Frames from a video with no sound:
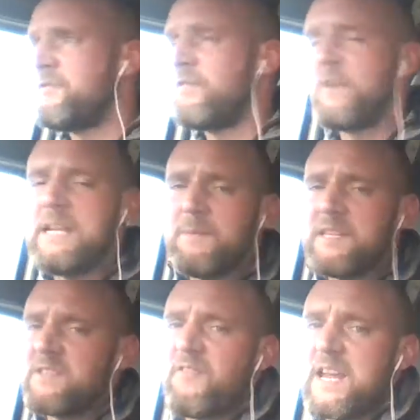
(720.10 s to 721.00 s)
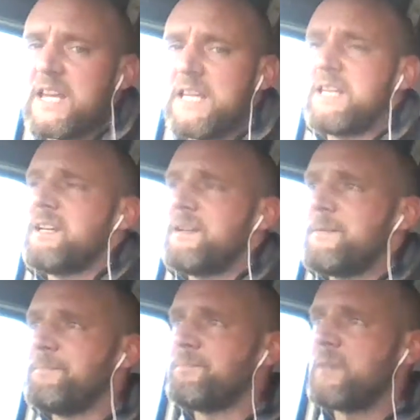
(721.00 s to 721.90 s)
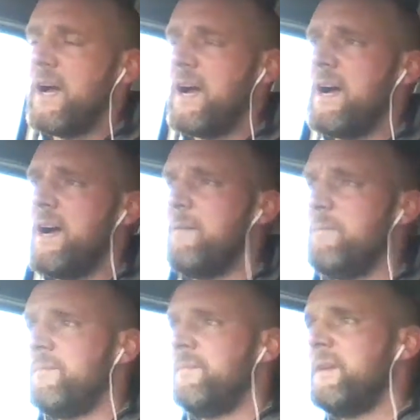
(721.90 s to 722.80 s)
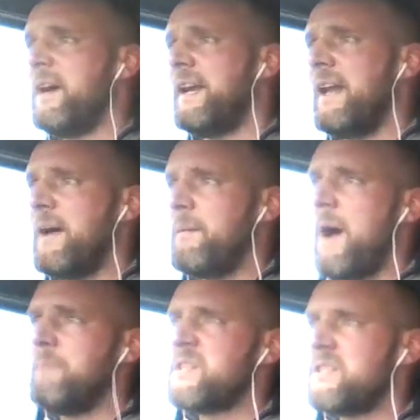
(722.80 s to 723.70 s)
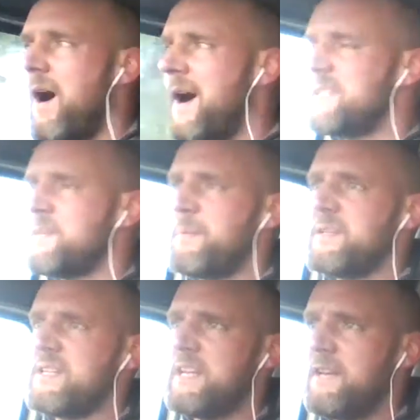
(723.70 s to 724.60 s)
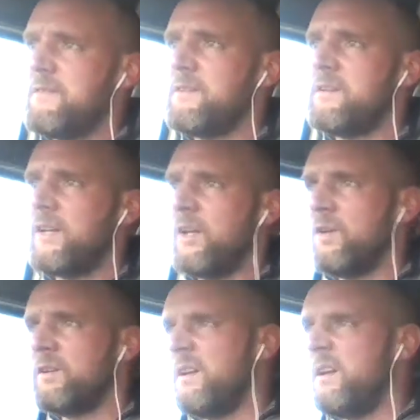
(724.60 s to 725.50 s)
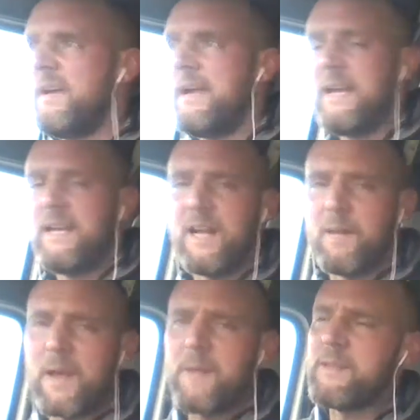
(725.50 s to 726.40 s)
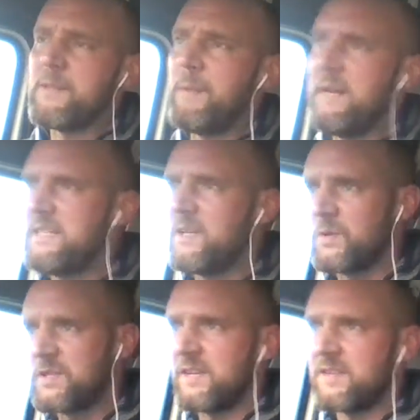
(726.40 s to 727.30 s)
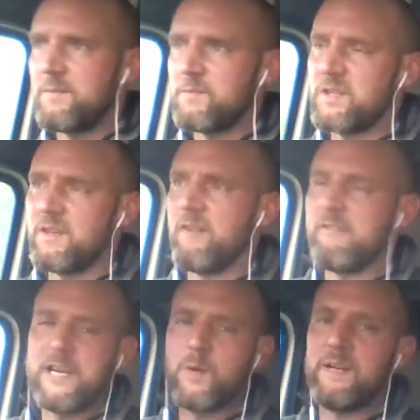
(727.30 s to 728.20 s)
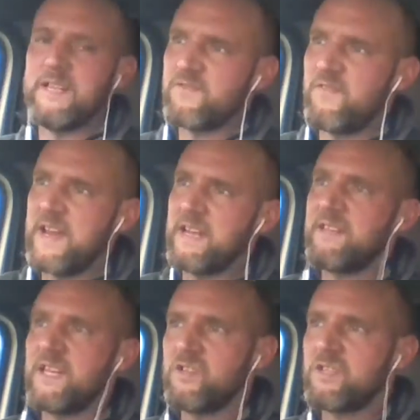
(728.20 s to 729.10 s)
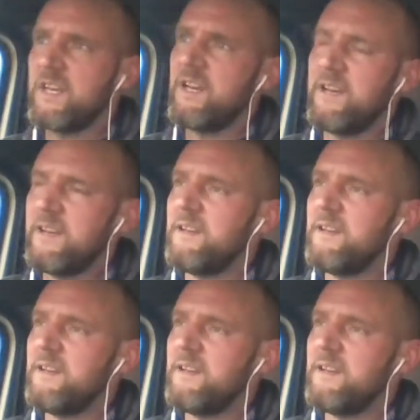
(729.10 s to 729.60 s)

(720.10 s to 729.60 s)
freedom is fake. And I'm starting to perceive and look that maybe the political systems are equally as fake. They're just a